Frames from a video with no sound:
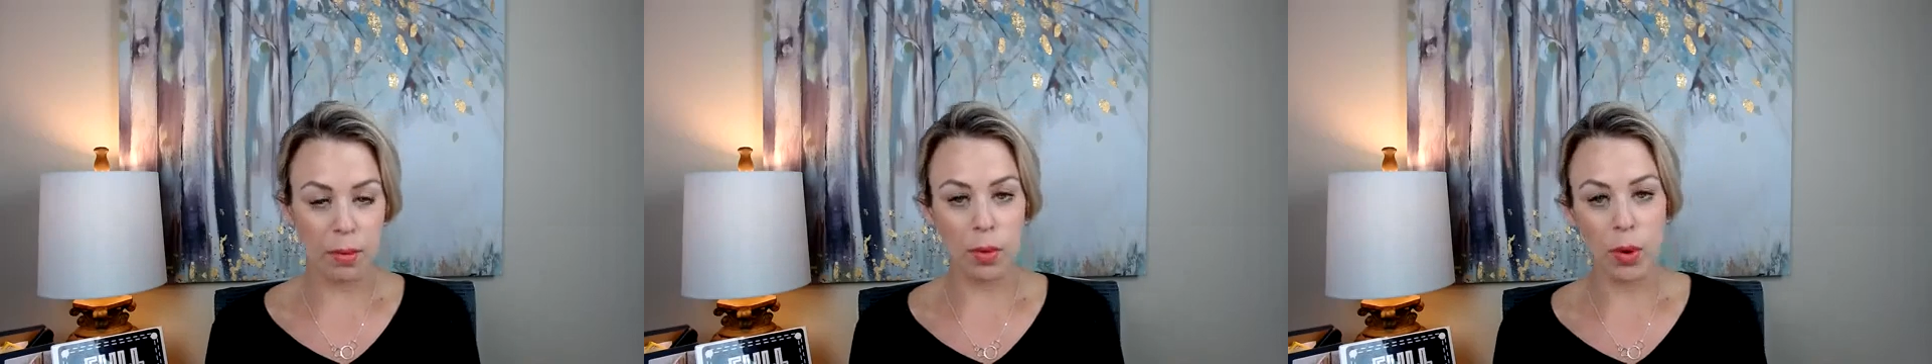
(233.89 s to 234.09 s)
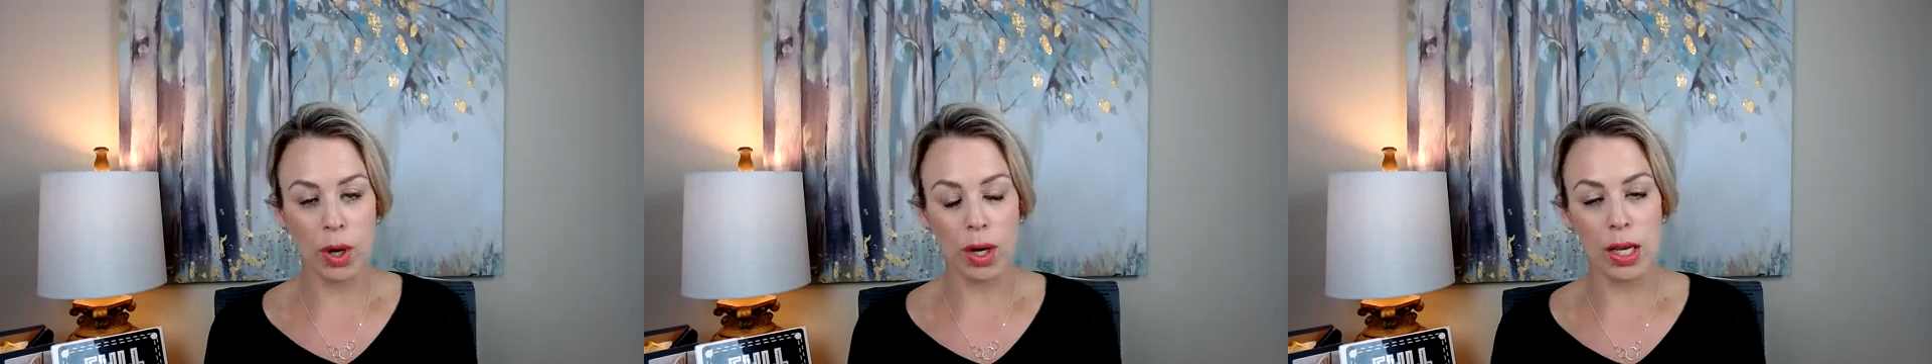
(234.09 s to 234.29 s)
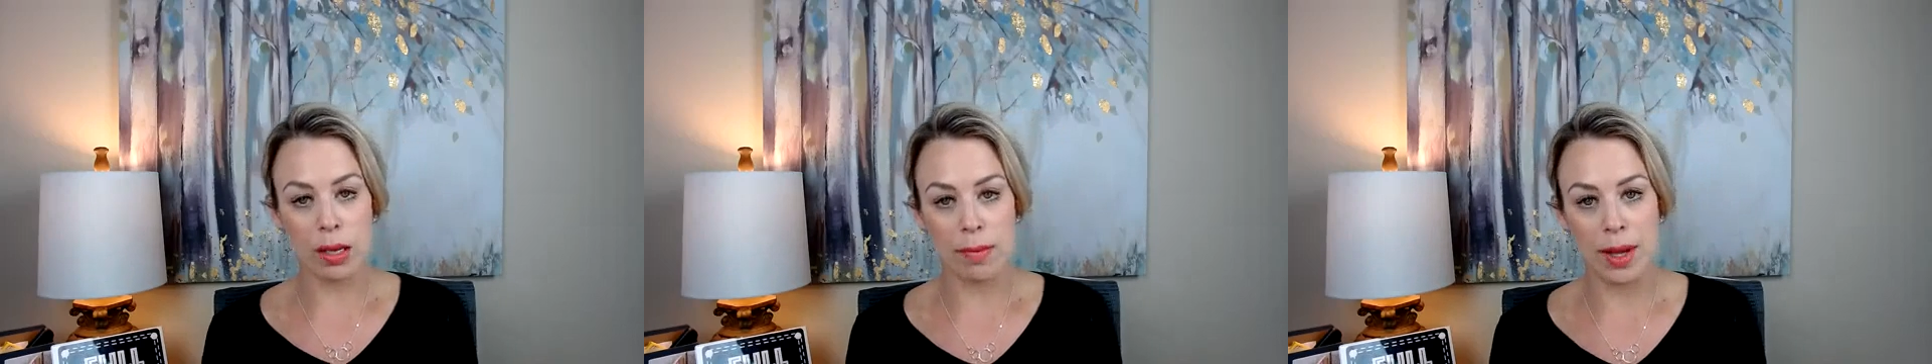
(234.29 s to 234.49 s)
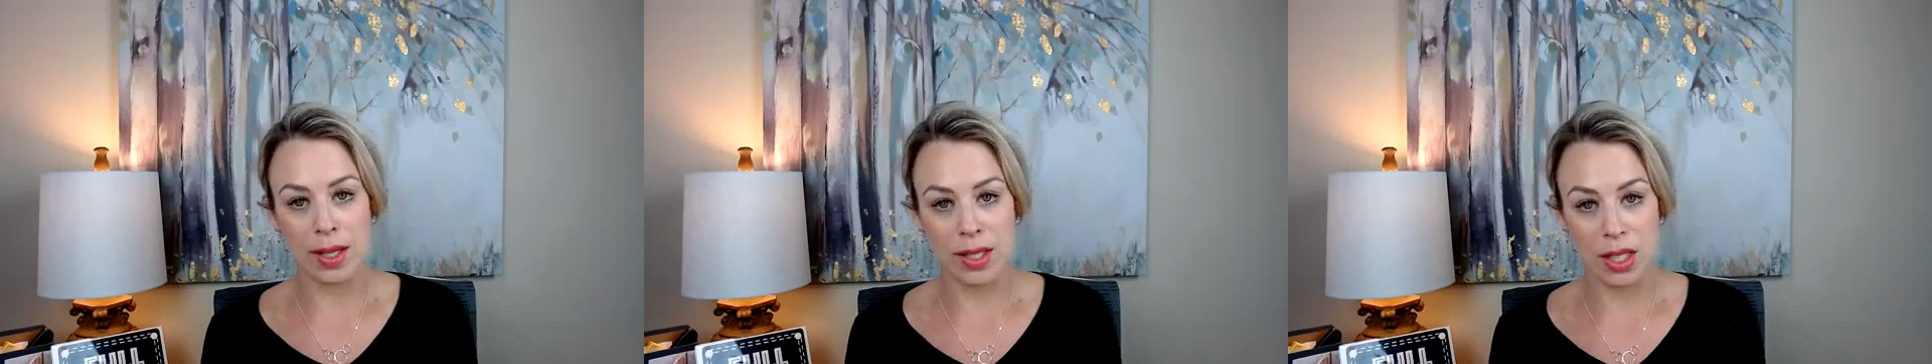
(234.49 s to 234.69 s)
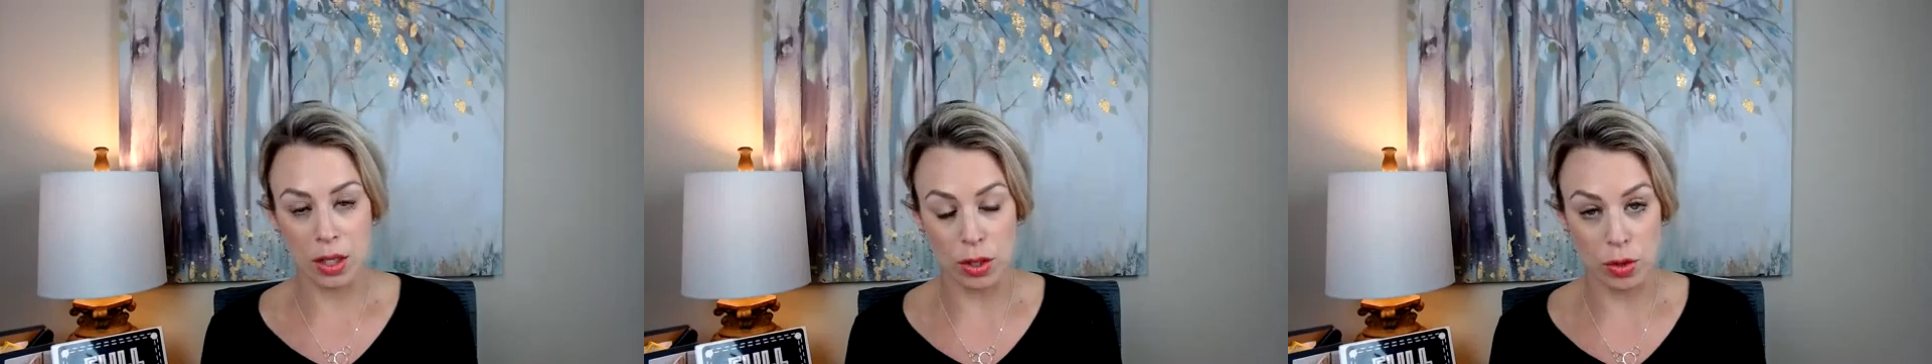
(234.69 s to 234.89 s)
more
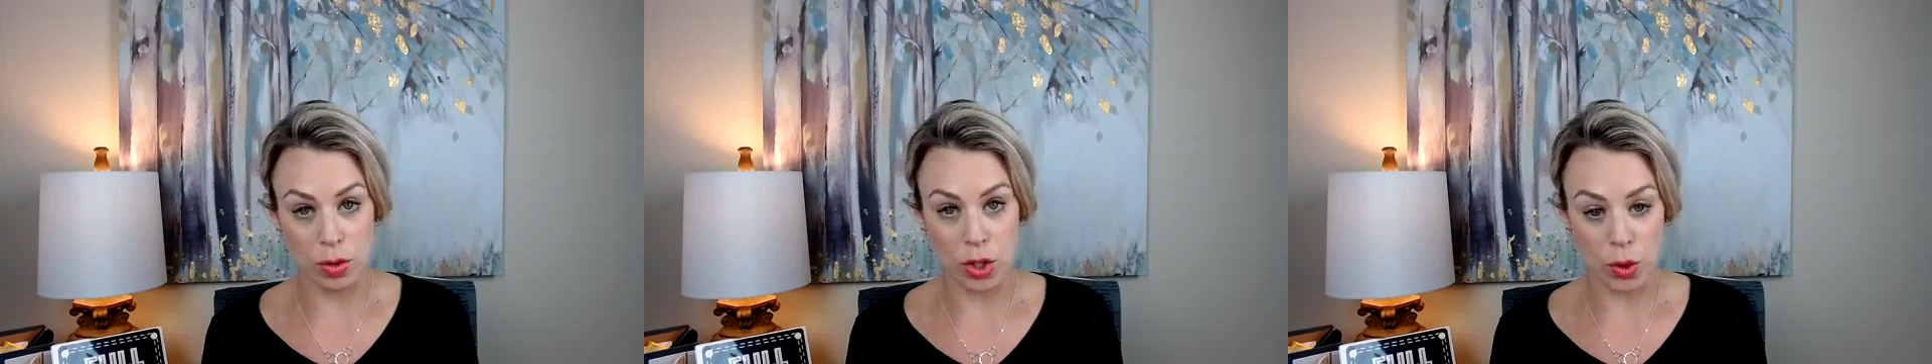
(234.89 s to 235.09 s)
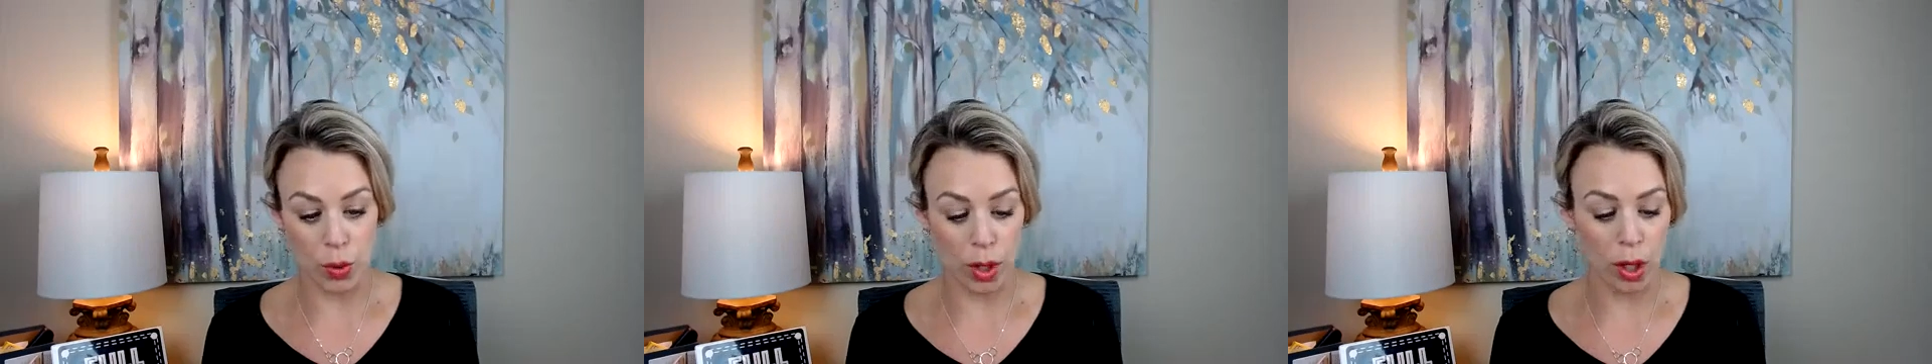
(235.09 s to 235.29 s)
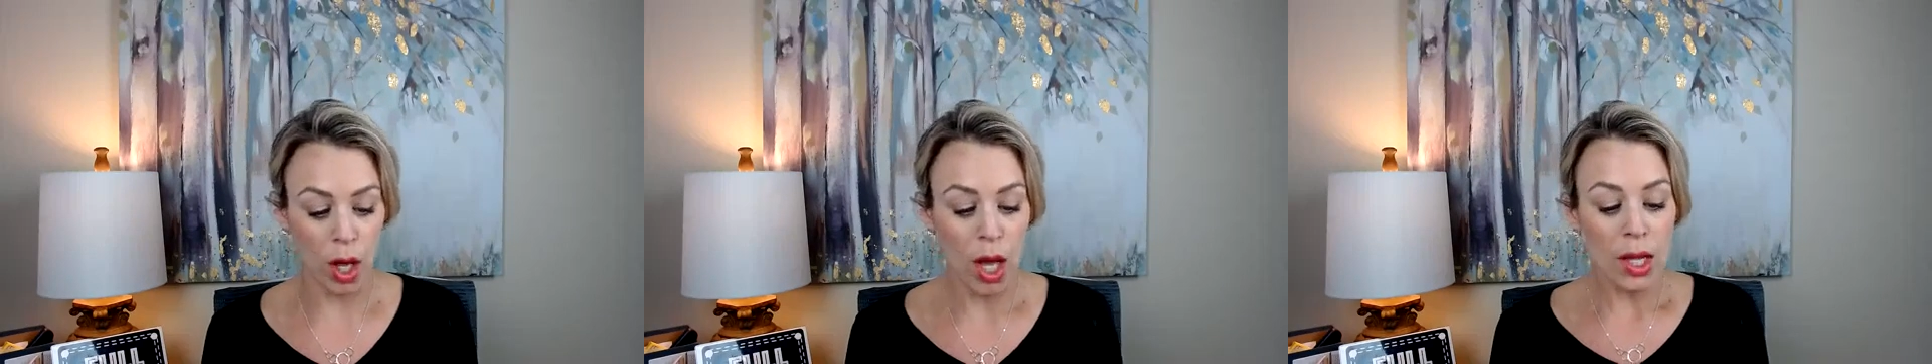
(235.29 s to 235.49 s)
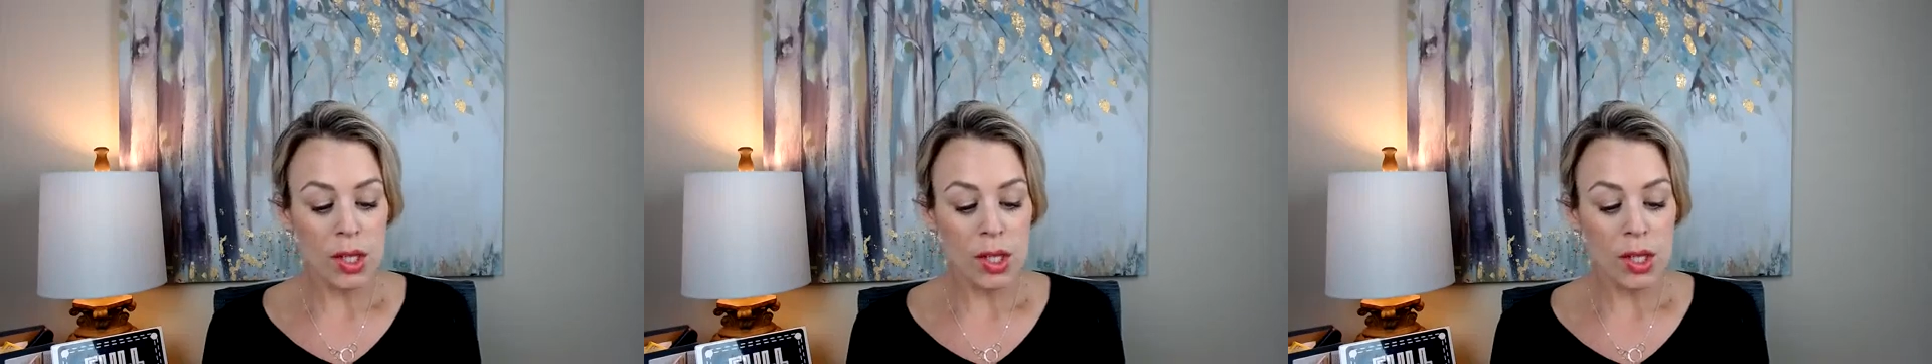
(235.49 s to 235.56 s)
emails than usual.